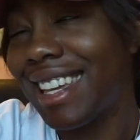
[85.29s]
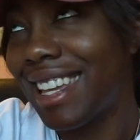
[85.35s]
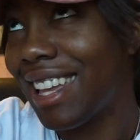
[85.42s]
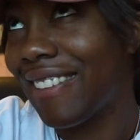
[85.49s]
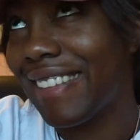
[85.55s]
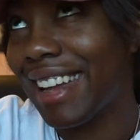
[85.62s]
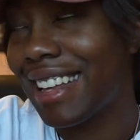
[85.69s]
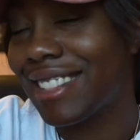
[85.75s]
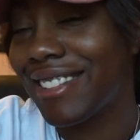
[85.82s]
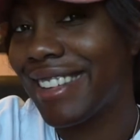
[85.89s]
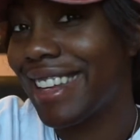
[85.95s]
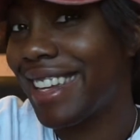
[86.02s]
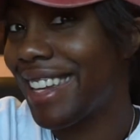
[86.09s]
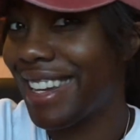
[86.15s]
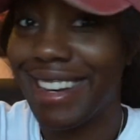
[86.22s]
if you guys are
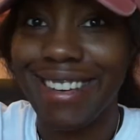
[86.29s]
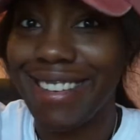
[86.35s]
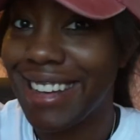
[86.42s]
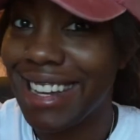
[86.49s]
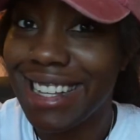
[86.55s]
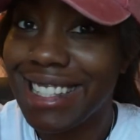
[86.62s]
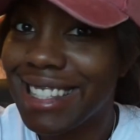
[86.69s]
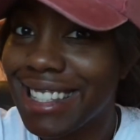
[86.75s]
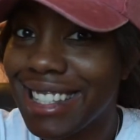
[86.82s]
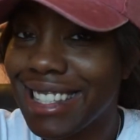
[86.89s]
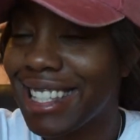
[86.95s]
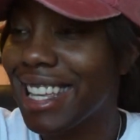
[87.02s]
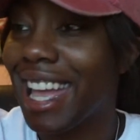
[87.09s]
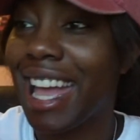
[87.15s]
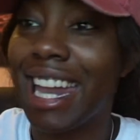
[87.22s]
curious
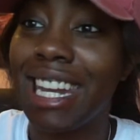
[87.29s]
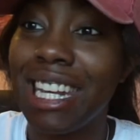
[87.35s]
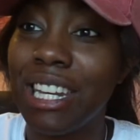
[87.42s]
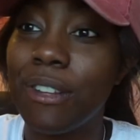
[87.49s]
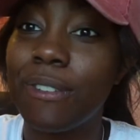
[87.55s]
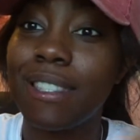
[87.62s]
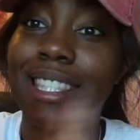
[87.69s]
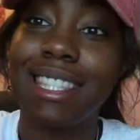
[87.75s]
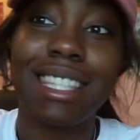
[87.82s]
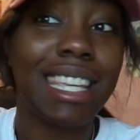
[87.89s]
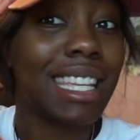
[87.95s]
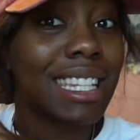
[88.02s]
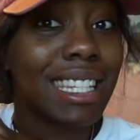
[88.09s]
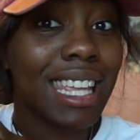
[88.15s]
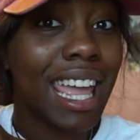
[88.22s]
to get any new
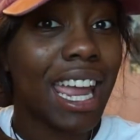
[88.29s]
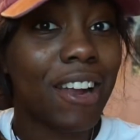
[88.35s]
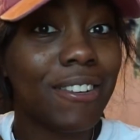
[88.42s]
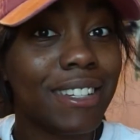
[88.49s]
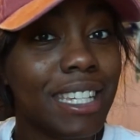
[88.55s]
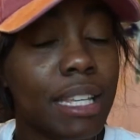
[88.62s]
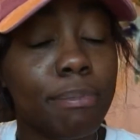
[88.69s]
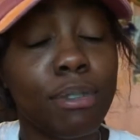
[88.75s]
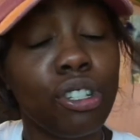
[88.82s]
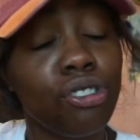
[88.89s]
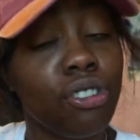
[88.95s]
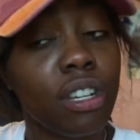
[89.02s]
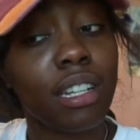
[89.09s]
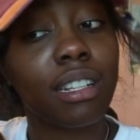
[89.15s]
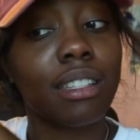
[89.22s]
skincare tips,
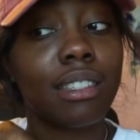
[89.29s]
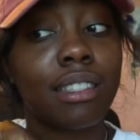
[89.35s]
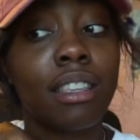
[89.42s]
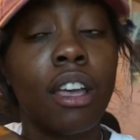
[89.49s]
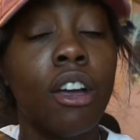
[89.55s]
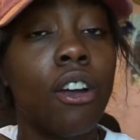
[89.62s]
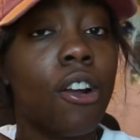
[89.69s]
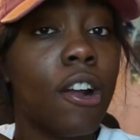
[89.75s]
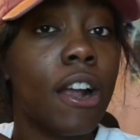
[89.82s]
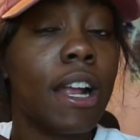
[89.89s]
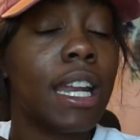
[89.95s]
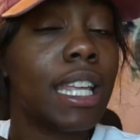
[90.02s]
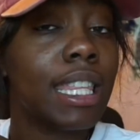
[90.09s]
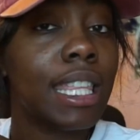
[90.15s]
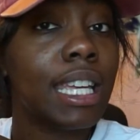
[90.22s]
tricks, or
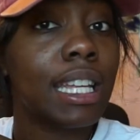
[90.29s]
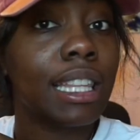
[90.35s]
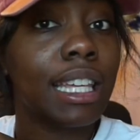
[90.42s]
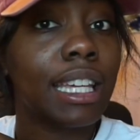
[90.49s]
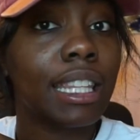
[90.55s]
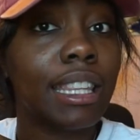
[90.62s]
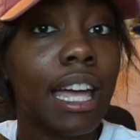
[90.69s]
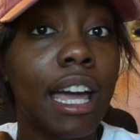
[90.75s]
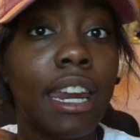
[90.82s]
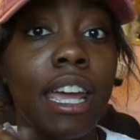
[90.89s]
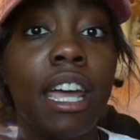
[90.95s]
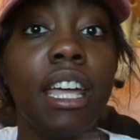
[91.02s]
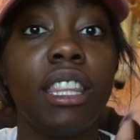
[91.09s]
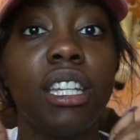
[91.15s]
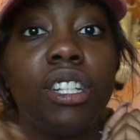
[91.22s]
anything like that,
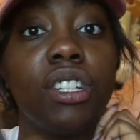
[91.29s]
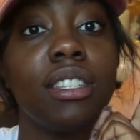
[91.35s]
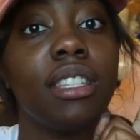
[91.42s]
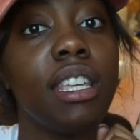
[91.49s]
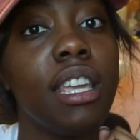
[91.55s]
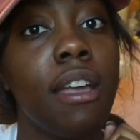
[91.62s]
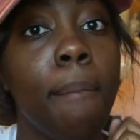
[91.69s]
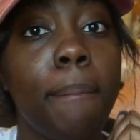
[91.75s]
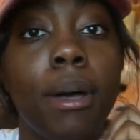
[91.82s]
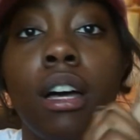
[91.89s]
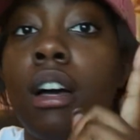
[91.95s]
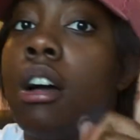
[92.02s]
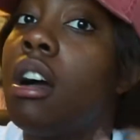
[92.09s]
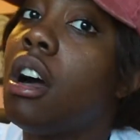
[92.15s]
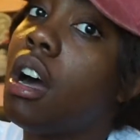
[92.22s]
then just keep
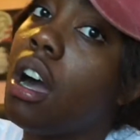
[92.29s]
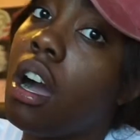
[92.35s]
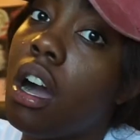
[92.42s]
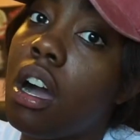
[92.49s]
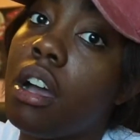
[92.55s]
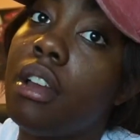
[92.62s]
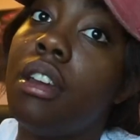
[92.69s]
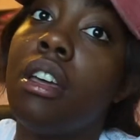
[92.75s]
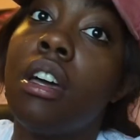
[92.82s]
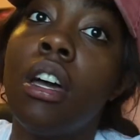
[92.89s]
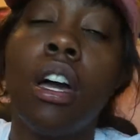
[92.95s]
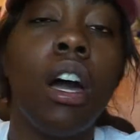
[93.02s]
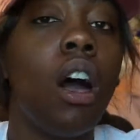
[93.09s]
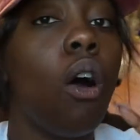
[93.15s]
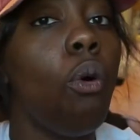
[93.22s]

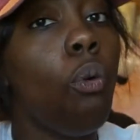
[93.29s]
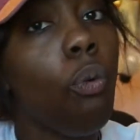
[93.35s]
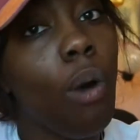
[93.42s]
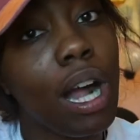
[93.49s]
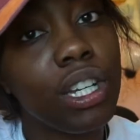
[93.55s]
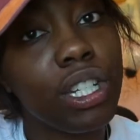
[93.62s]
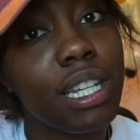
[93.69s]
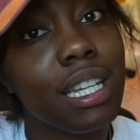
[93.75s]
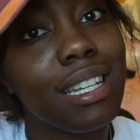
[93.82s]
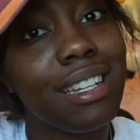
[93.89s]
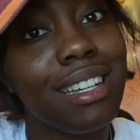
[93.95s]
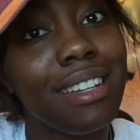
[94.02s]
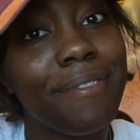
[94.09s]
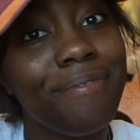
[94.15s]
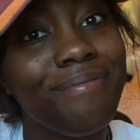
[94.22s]
on
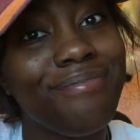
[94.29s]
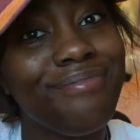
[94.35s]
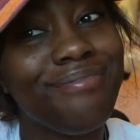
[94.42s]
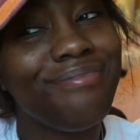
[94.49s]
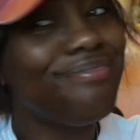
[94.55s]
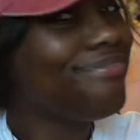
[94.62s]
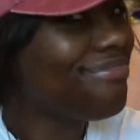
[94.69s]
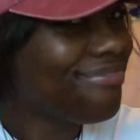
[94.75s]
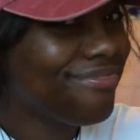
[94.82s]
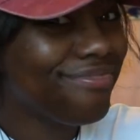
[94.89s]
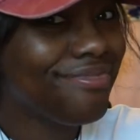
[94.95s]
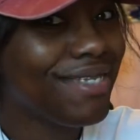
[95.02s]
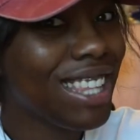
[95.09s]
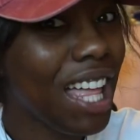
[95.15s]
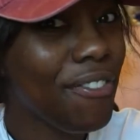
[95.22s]
watching.
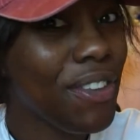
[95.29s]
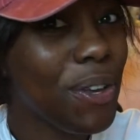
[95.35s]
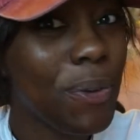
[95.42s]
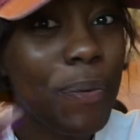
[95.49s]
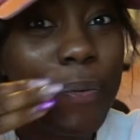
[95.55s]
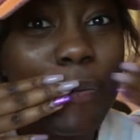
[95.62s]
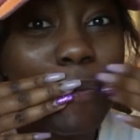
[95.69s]
Love you.